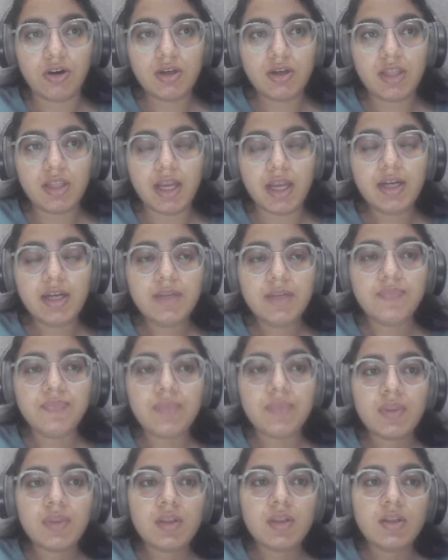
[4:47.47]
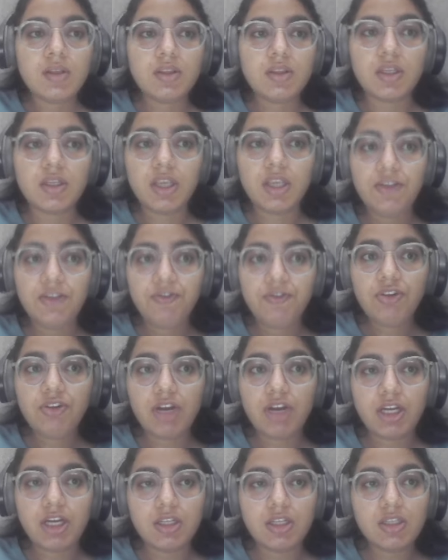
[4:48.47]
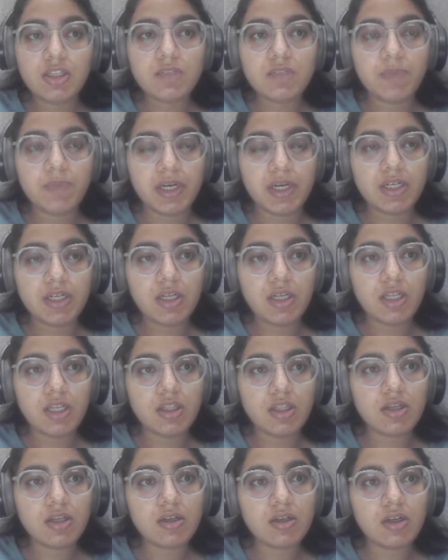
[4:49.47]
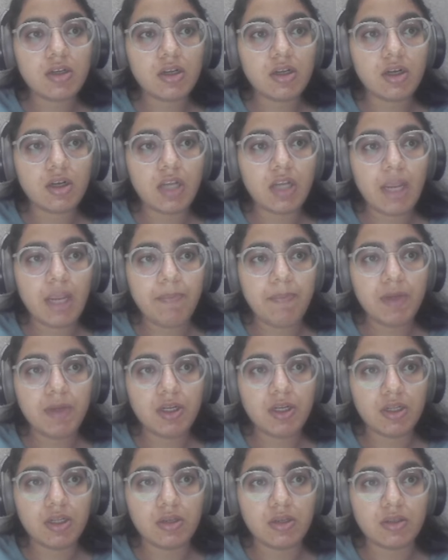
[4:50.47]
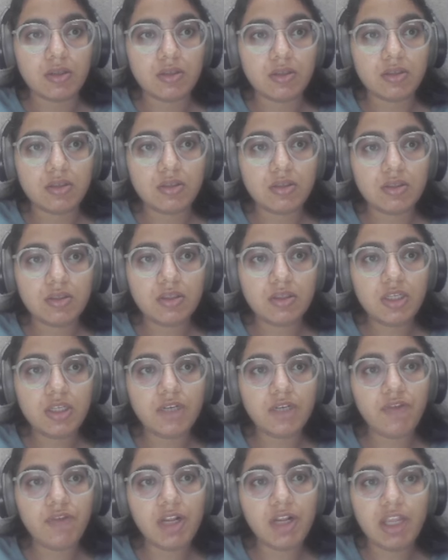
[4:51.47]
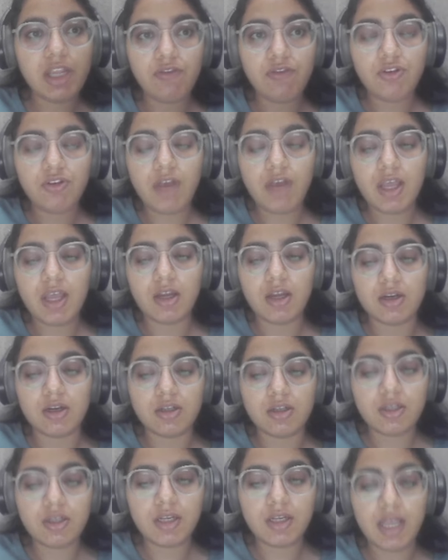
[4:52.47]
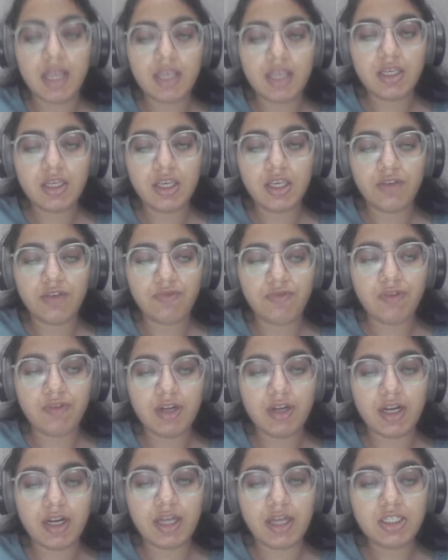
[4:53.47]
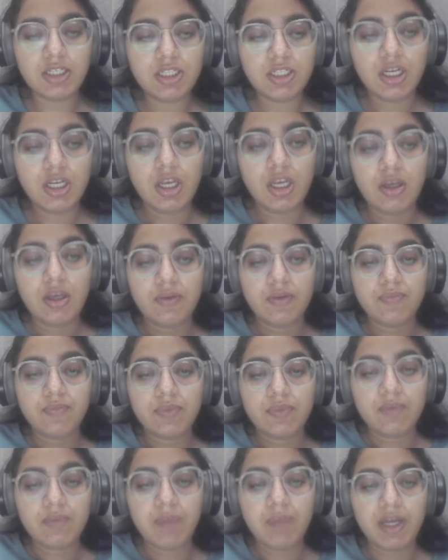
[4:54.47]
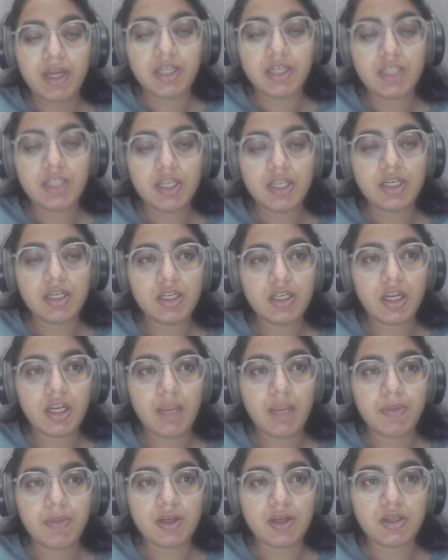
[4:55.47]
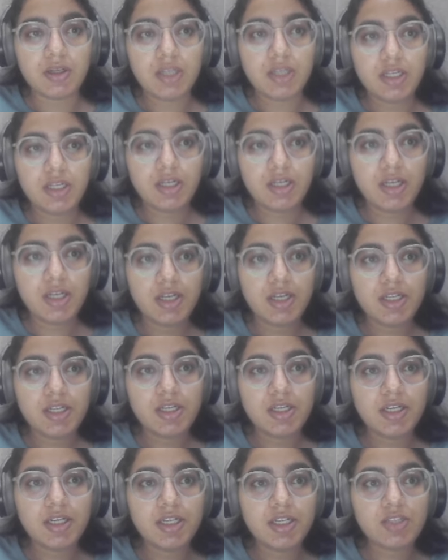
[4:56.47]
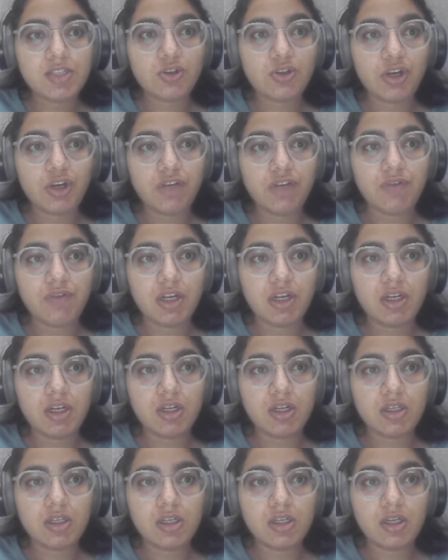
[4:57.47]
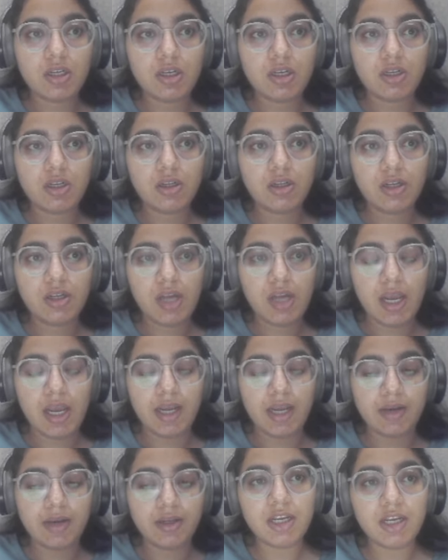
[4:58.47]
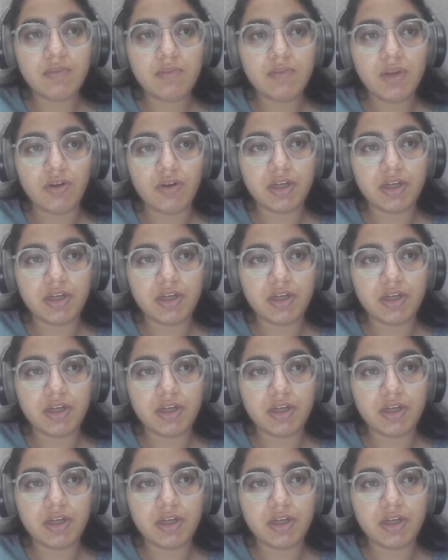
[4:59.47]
that the if we write this print in the capital, it will give you error. Like if we write print in the capital, it is showing one line below